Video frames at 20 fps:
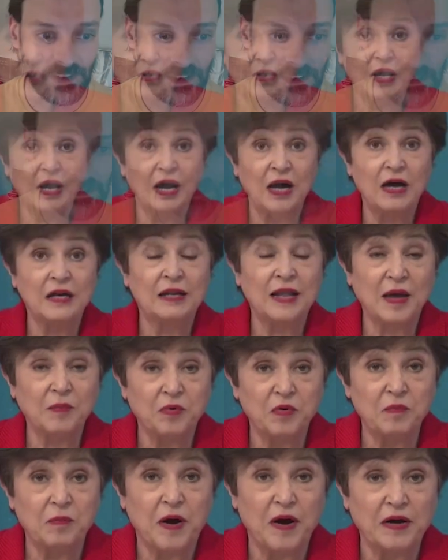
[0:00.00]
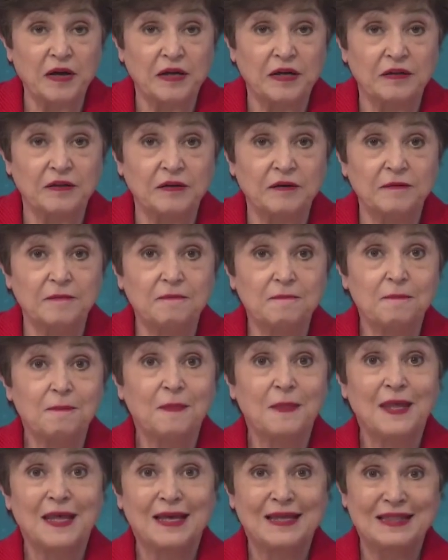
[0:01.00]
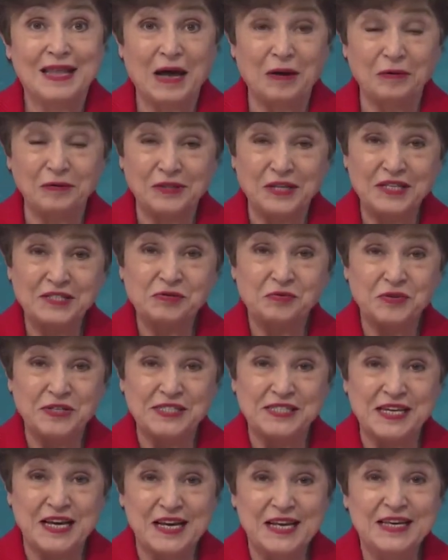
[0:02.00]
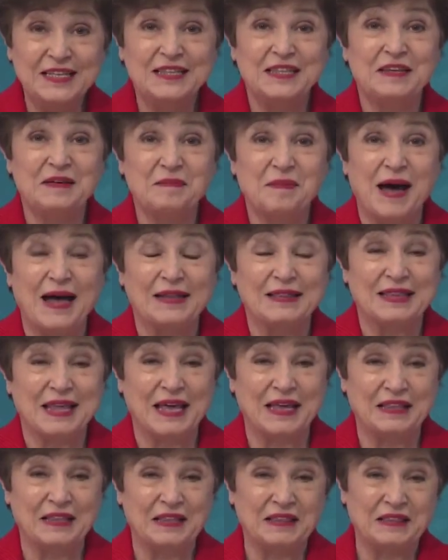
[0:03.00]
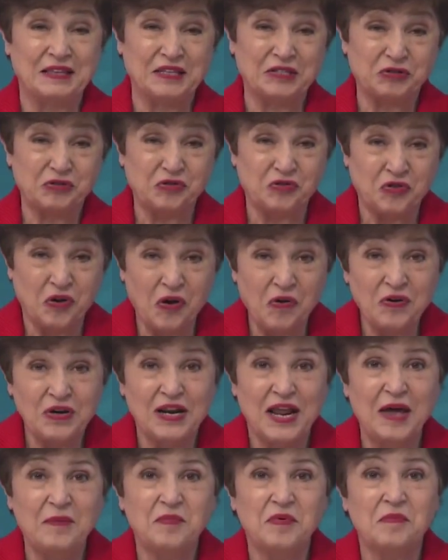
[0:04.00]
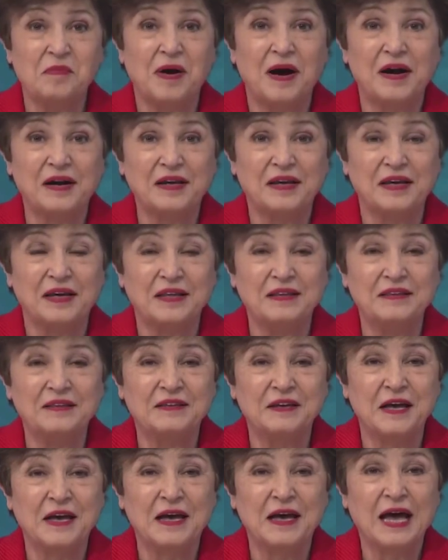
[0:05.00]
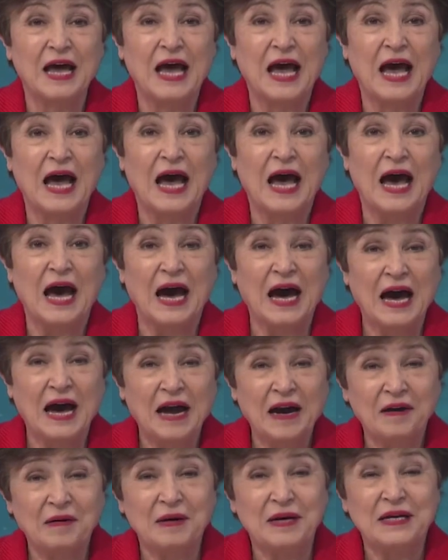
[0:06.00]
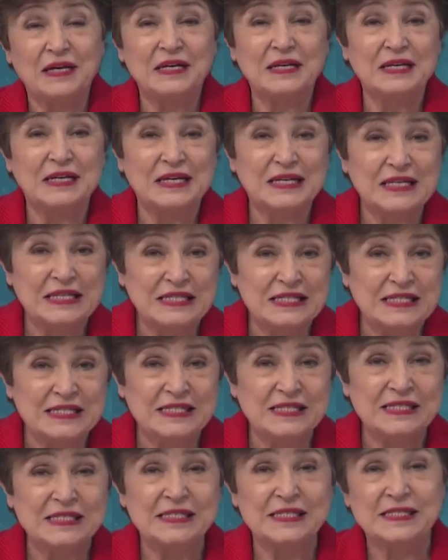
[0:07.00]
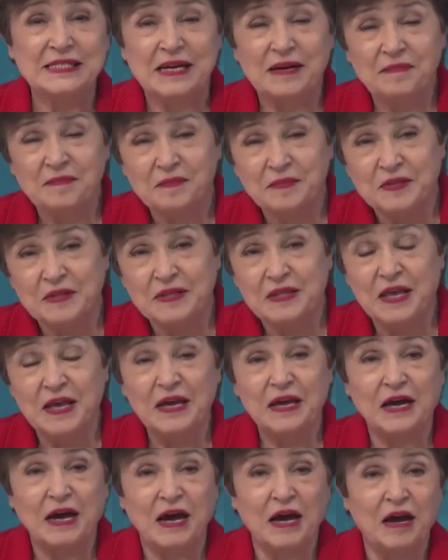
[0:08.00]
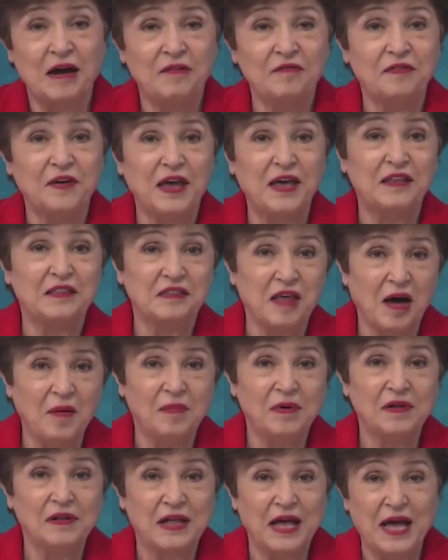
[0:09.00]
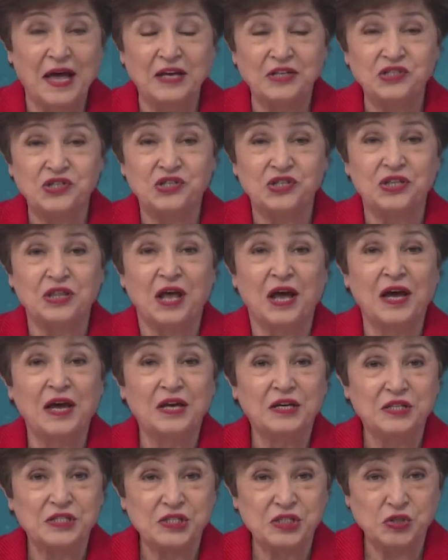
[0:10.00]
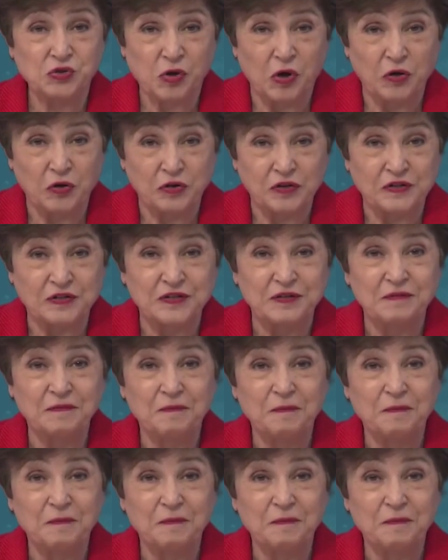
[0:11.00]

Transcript: Georgieva stressed that CBDCs should be backed by assets and added that cryptocurrencies are an investment opportunity when backed by assets, but when they are not, they are a speculative investment.